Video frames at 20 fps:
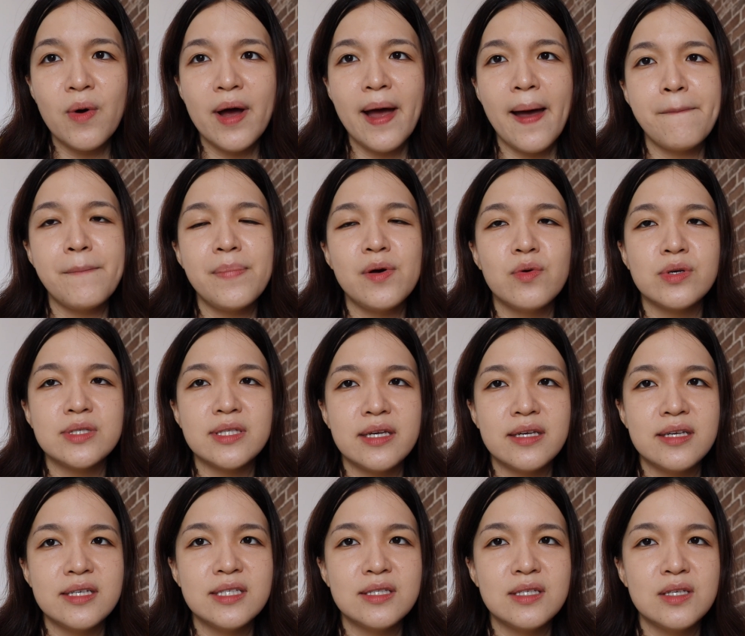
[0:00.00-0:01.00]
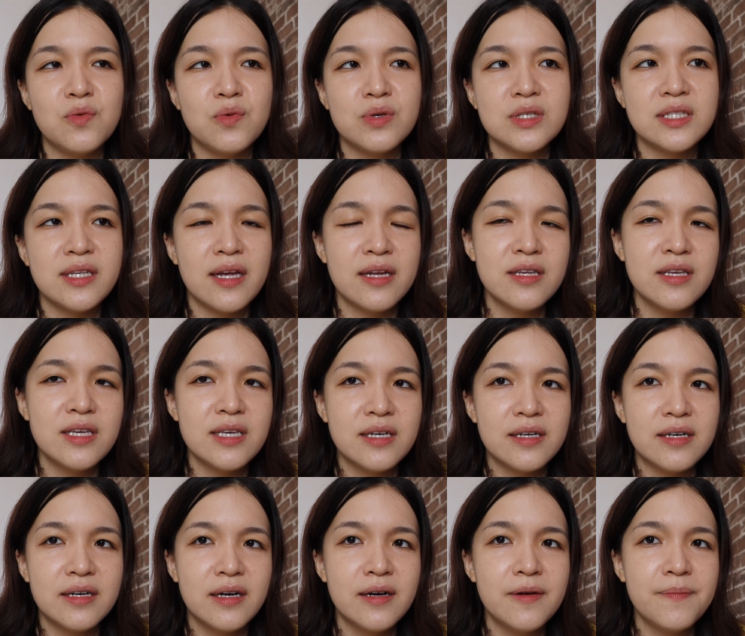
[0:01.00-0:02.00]
what happened was that he was then
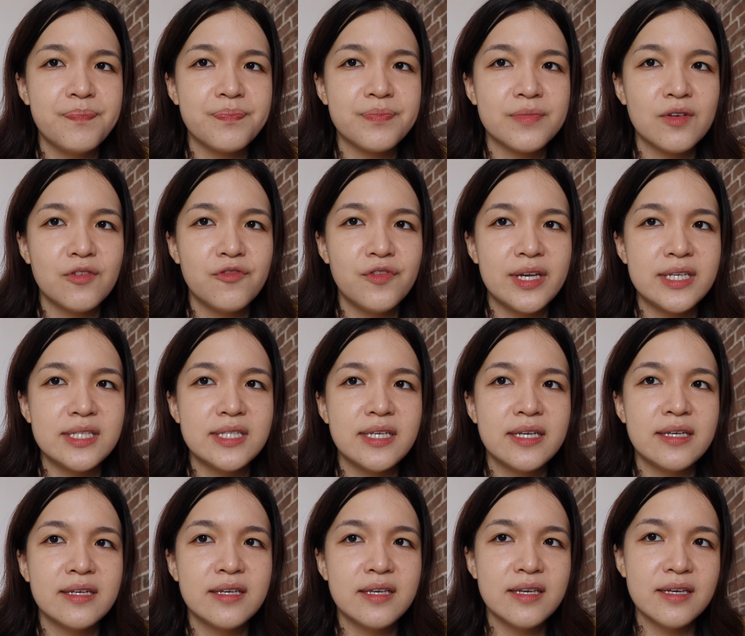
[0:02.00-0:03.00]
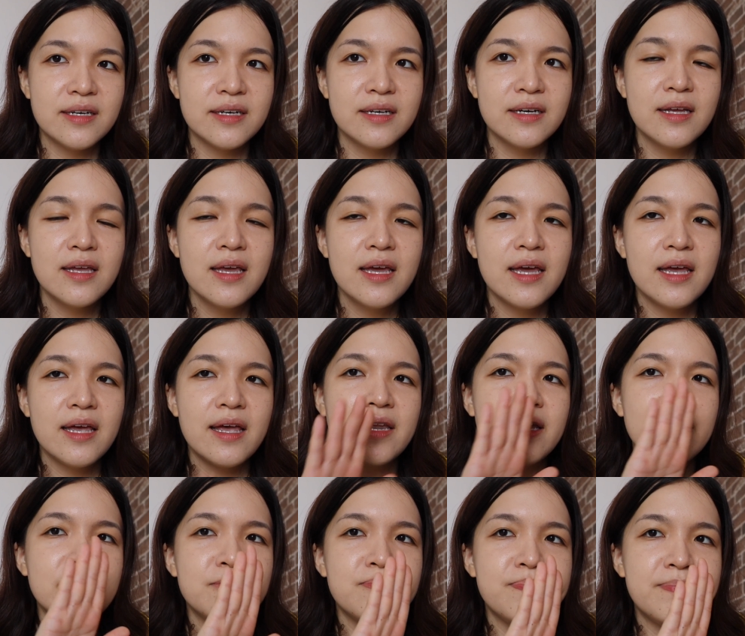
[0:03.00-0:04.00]
here, facing here, and
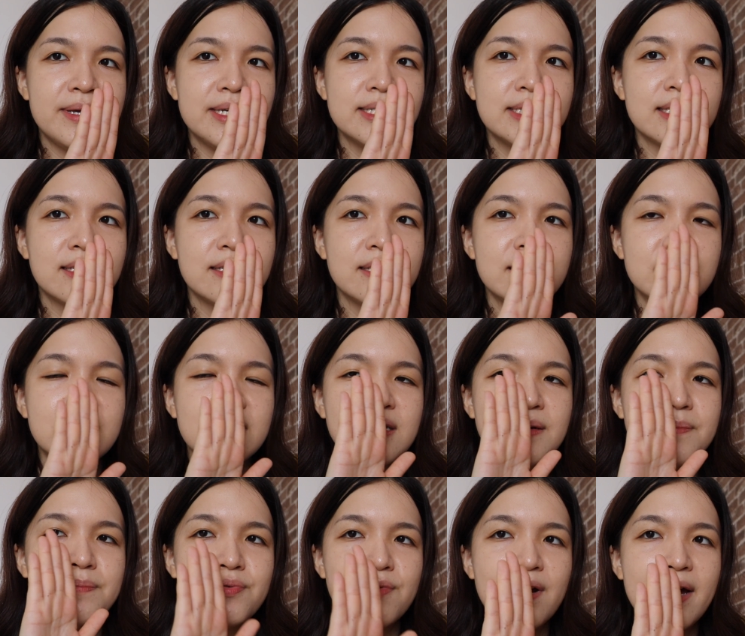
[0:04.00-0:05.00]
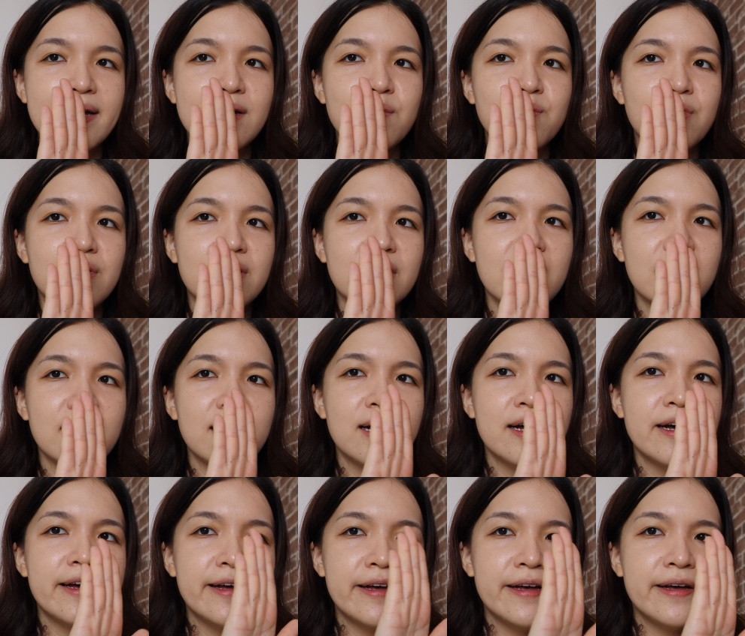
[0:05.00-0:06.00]
then basically the bride will
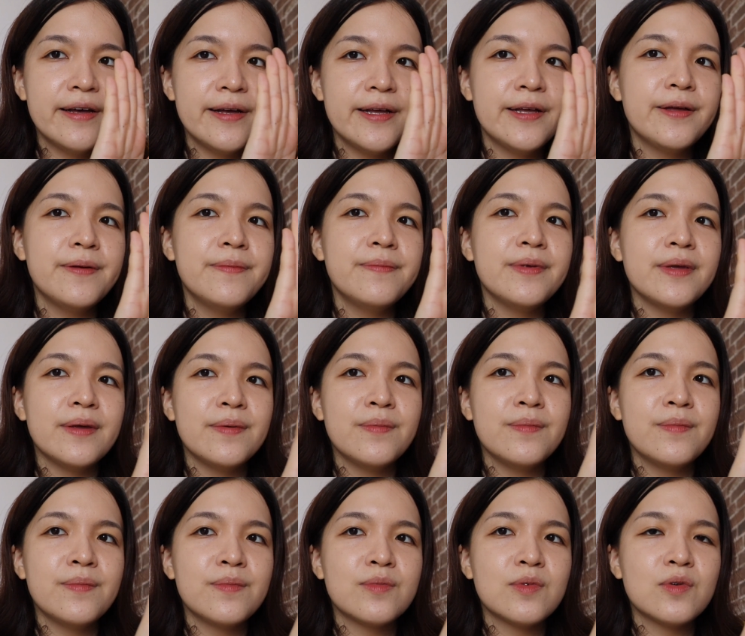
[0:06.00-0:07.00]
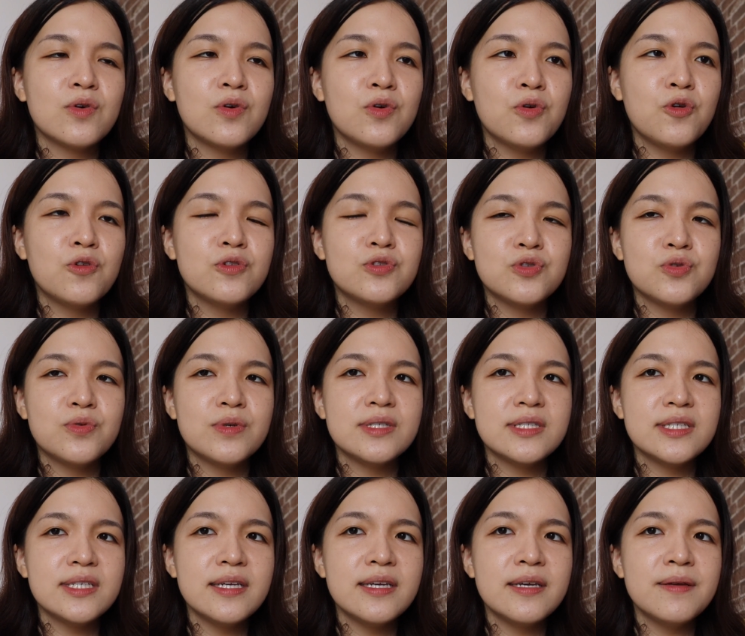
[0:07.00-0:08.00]
come and go
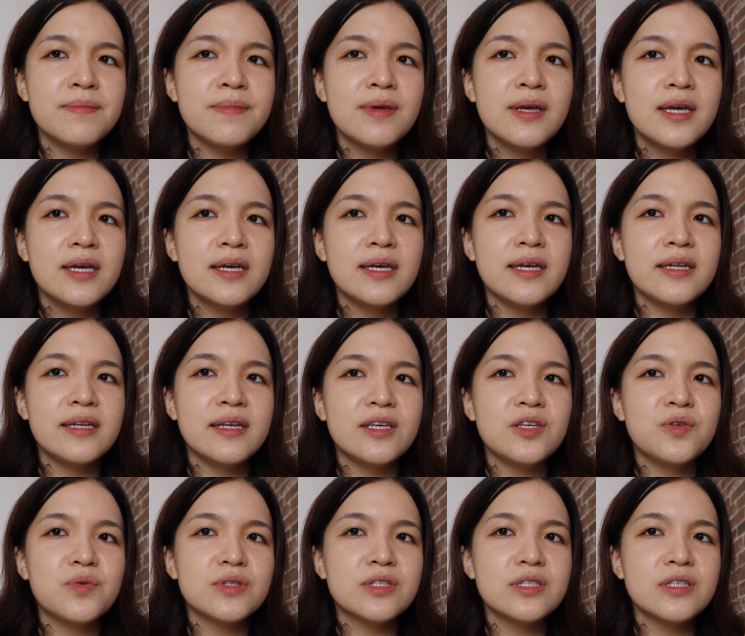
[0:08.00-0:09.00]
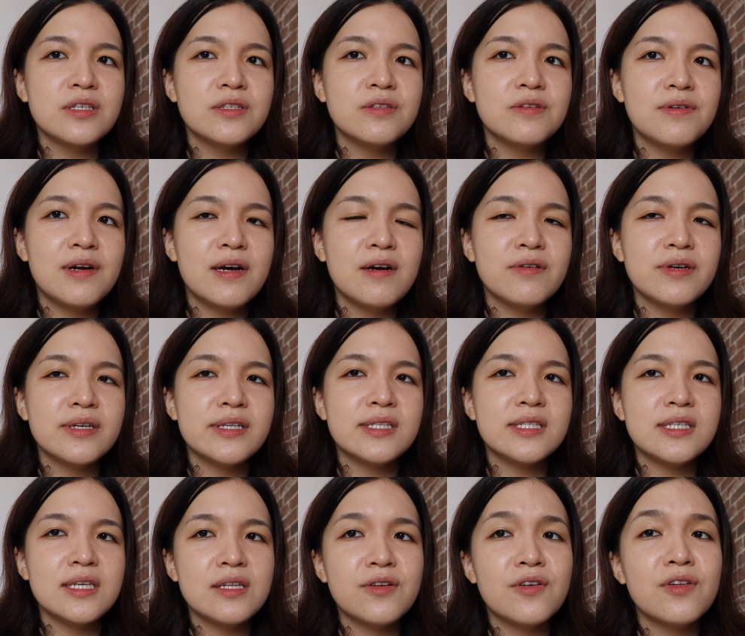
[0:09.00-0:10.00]
towards him, and then he will turn around and
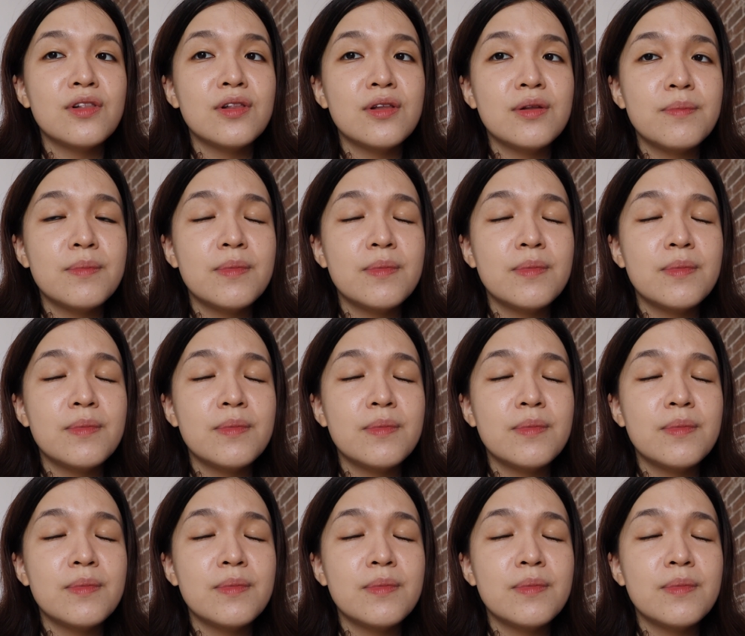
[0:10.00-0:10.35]
see the